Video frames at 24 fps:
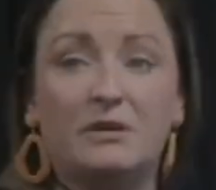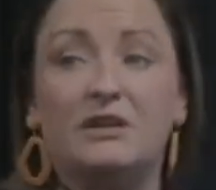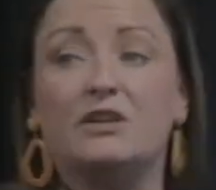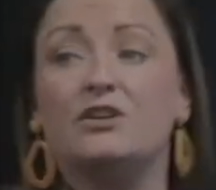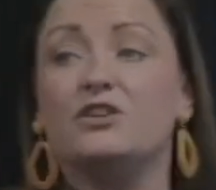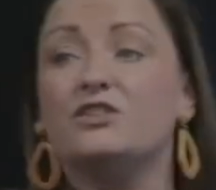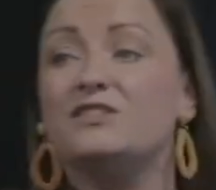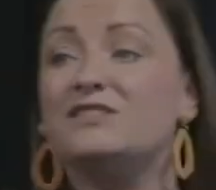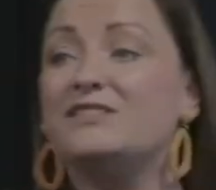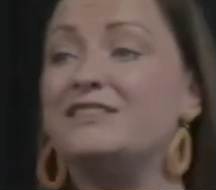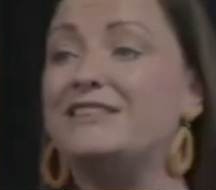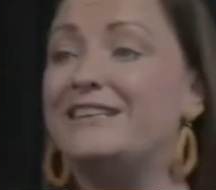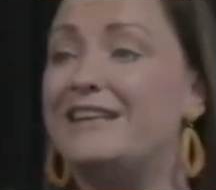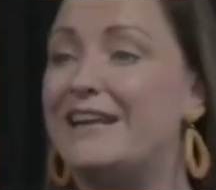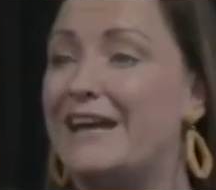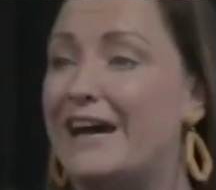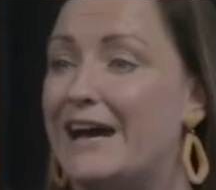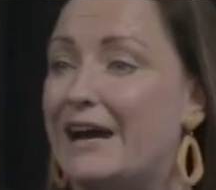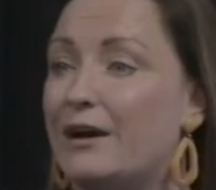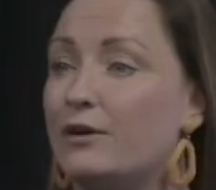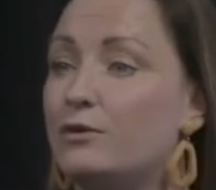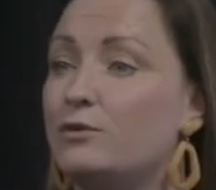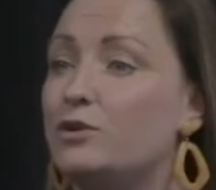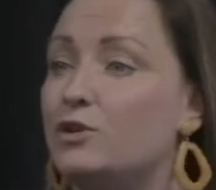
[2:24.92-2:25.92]
Because
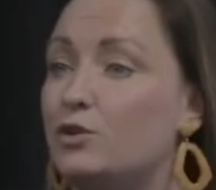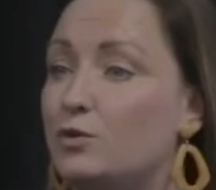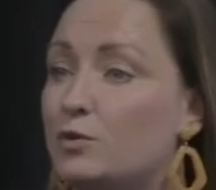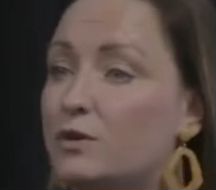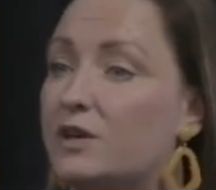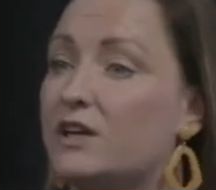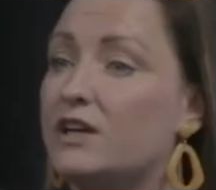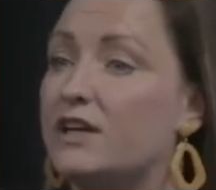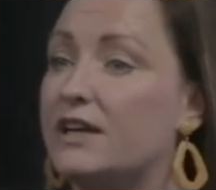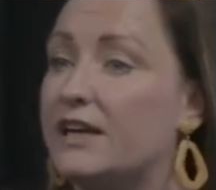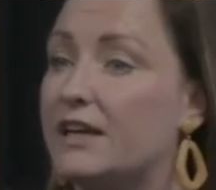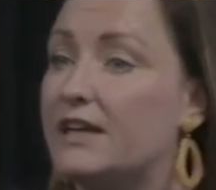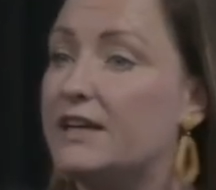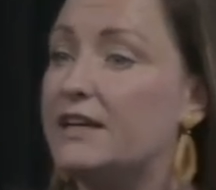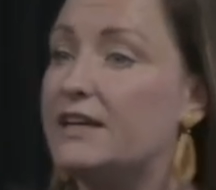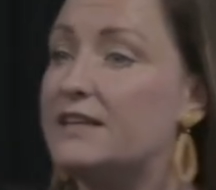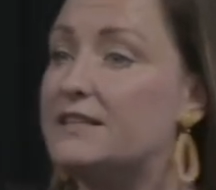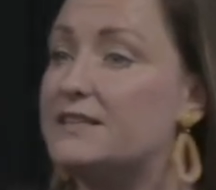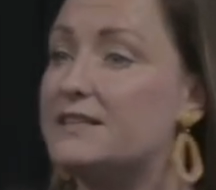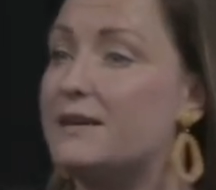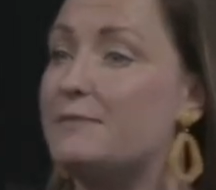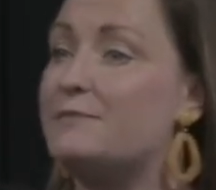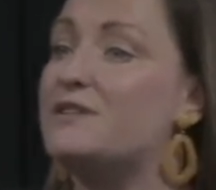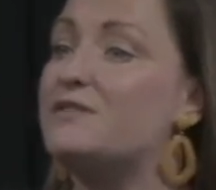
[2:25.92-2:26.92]
now you can get it
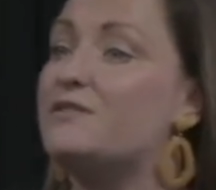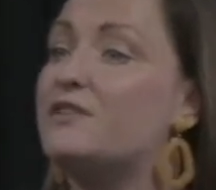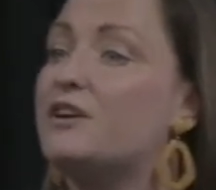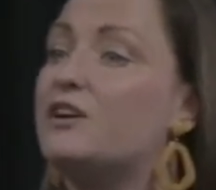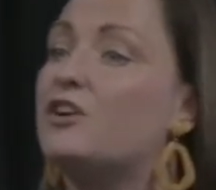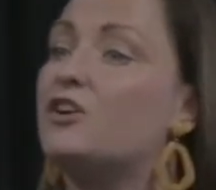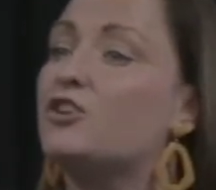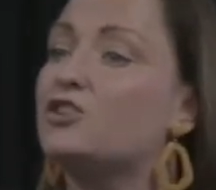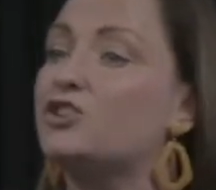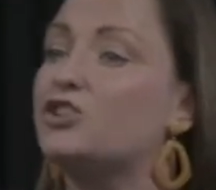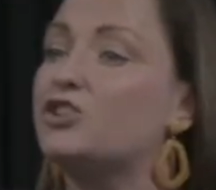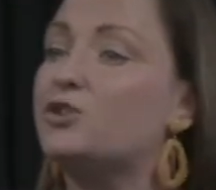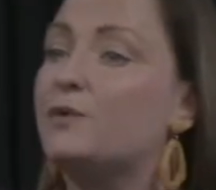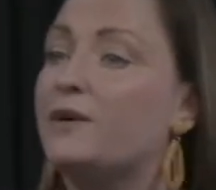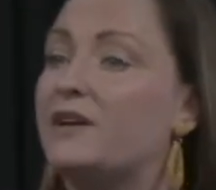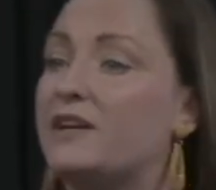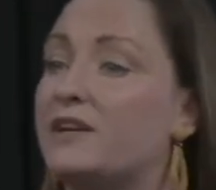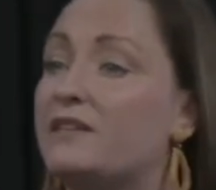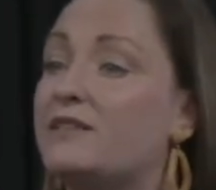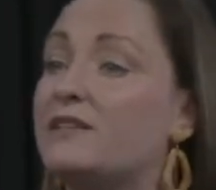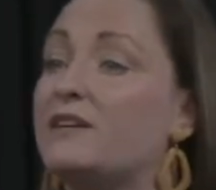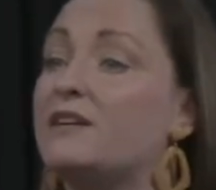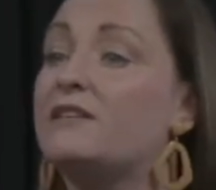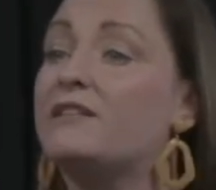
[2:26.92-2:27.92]
exempt if it costs you
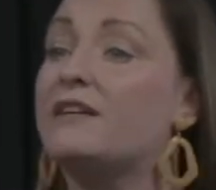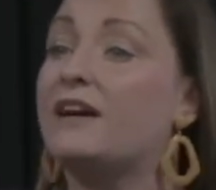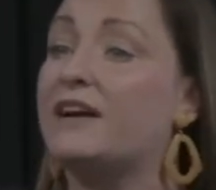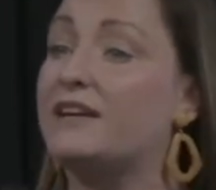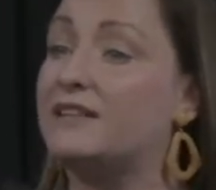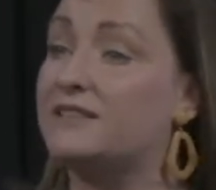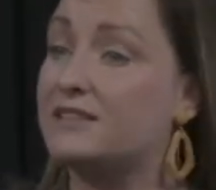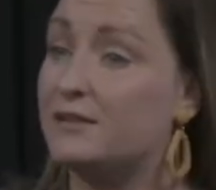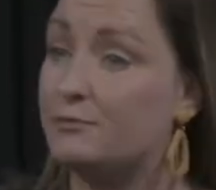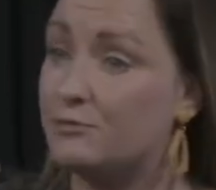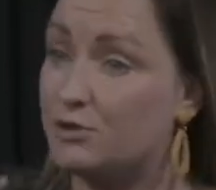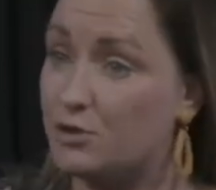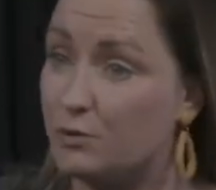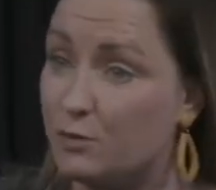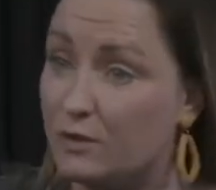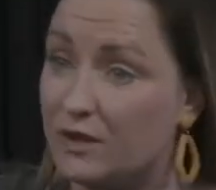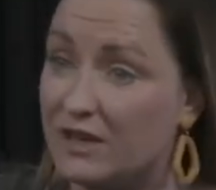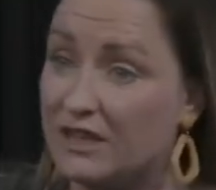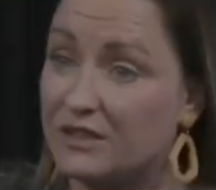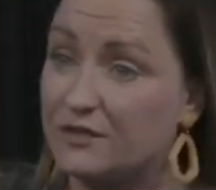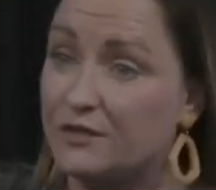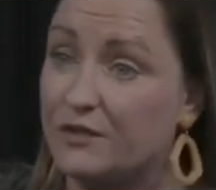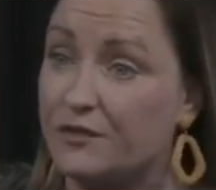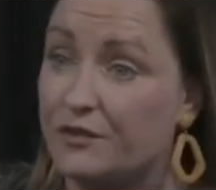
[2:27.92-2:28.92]
anything, and that exemption
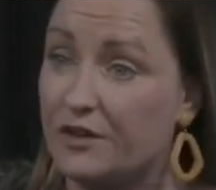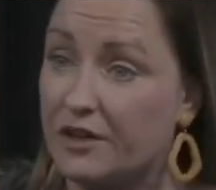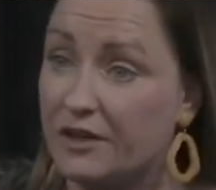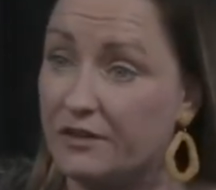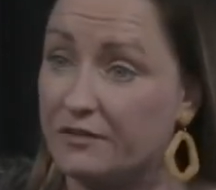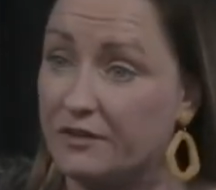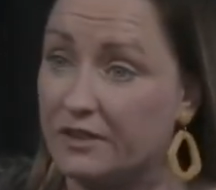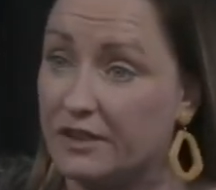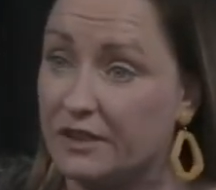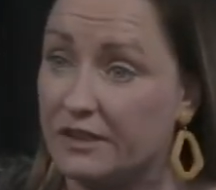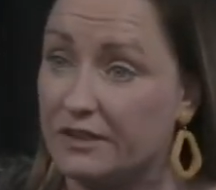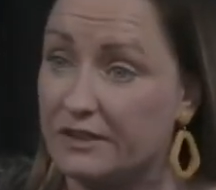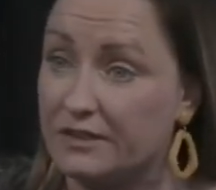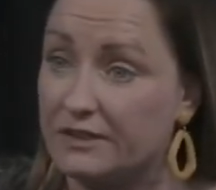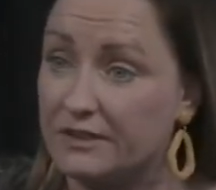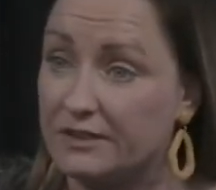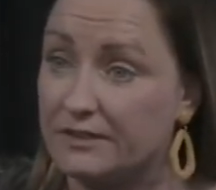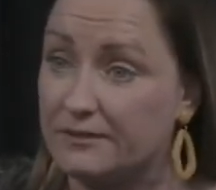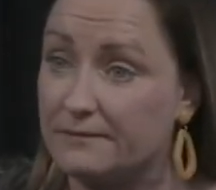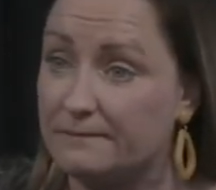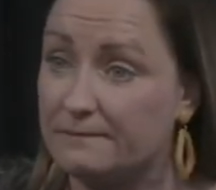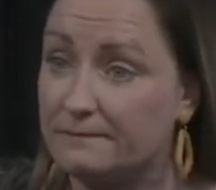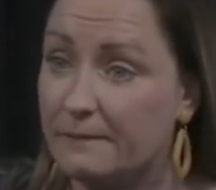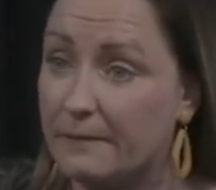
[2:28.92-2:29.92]
will last for 5
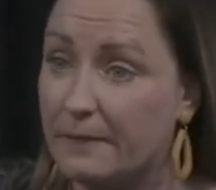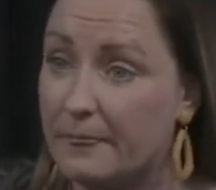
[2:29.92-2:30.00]
years.